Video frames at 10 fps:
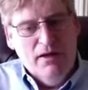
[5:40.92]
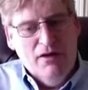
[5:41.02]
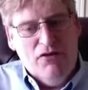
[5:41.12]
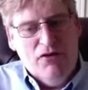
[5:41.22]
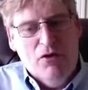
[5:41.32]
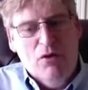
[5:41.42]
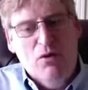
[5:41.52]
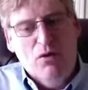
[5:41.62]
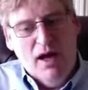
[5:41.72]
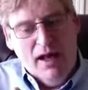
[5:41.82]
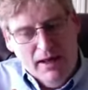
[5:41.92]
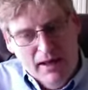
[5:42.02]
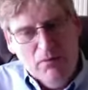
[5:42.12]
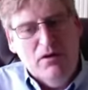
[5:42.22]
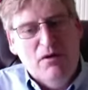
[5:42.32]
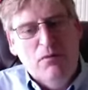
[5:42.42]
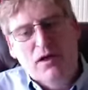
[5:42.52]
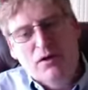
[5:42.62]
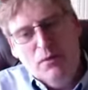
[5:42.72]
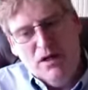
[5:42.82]
So, and then
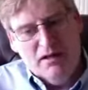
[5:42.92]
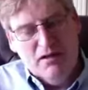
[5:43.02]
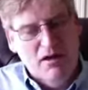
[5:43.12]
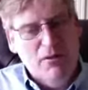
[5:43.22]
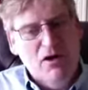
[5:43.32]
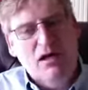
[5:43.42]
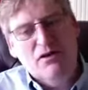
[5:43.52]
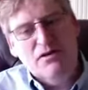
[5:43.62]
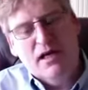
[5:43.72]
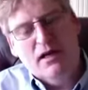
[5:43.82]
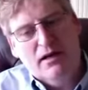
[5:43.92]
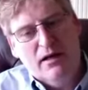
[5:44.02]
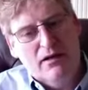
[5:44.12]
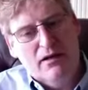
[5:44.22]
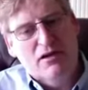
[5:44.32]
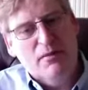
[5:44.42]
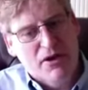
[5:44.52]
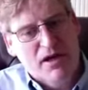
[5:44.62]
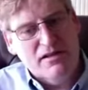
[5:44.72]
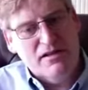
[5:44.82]
when I talk about cloud satellite, I talked about
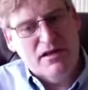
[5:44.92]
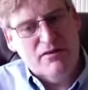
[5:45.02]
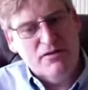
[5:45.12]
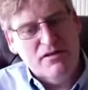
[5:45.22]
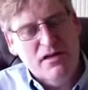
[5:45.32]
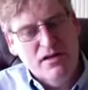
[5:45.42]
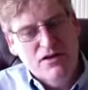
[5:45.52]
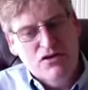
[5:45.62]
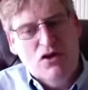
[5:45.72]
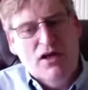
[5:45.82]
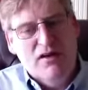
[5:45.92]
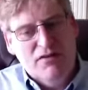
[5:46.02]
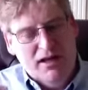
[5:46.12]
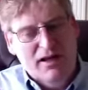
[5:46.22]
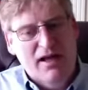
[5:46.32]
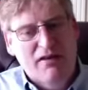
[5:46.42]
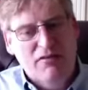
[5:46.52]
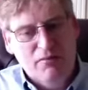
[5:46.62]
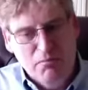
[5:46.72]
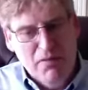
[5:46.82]
as a service. So I give that kind of
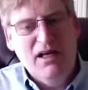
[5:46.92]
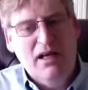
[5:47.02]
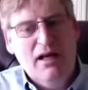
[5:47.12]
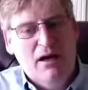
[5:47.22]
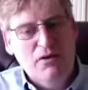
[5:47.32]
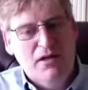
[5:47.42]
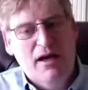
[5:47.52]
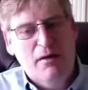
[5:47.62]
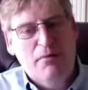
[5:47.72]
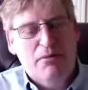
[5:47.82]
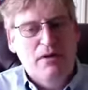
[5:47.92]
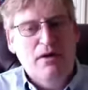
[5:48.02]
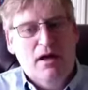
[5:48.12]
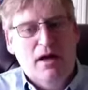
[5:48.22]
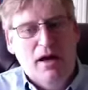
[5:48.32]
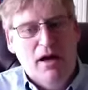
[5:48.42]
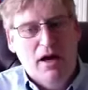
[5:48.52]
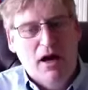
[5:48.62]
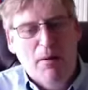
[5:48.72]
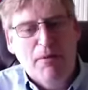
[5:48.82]
mini cloud type
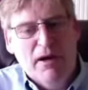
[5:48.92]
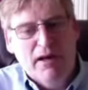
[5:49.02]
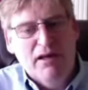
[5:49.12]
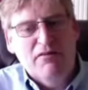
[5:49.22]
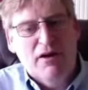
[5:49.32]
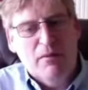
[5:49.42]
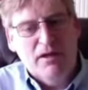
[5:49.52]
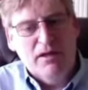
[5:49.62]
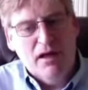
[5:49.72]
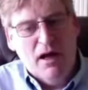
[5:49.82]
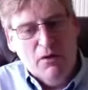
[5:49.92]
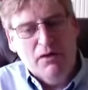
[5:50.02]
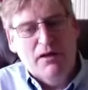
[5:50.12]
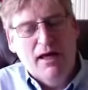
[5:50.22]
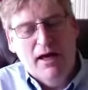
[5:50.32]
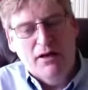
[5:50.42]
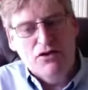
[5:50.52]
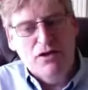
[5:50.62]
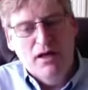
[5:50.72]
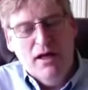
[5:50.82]
operating environment out of the
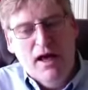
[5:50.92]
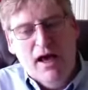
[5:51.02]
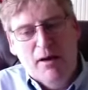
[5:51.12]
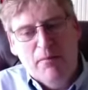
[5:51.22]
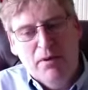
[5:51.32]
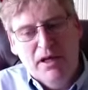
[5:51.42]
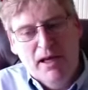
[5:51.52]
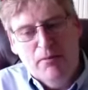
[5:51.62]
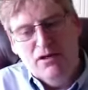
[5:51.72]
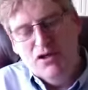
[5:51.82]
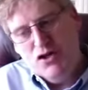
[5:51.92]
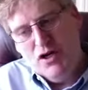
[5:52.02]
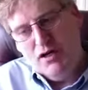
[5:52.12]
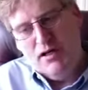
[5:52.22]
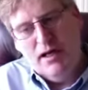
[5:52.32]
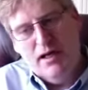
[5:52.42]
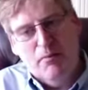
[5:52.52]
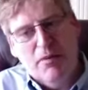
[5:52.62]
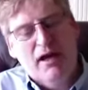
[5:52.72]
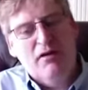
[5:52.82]
edge. And being able to share data
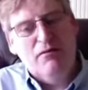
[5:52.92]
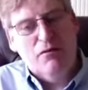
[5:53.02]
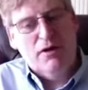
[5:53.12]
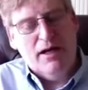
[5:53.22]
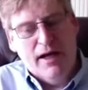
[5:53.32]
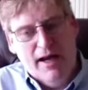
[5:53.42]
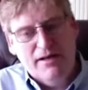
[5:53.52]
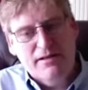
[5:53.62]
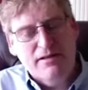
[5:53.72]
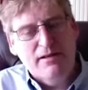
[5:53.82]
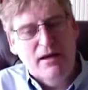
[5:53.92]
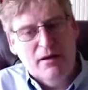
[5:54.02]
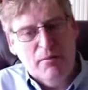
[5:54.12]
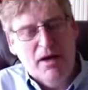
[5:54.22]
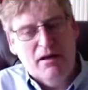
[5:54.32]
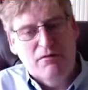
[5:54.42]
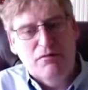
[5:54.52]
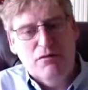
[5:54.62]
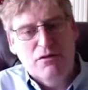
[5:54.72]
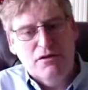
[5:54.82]
back and forth and access data back and
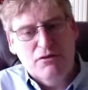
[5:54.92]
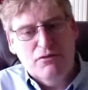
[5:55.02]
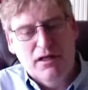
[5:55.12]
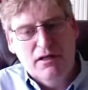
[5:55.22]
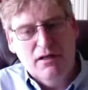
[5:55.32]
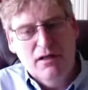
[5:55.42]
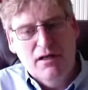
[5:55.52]
forth is critical.